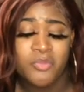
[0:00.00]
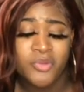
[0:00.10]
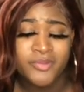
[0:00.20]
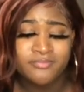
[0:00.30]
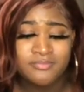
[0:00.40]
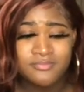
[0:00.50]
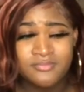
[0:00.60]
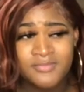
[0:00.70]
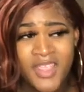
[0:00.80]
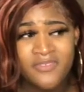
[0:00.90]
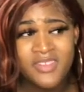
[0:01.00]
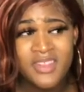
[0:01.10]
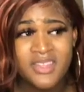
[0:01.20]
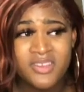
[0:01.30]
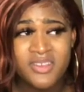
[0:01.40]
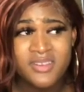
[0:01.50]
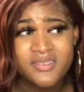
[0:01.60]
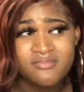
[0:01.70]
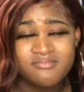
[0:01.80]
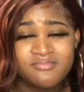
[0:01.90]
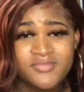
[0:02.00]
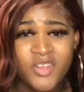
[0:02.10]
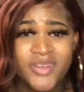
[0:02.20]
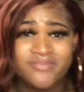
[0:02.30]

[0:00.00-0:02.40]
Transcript: or I feel like they're gonna, no,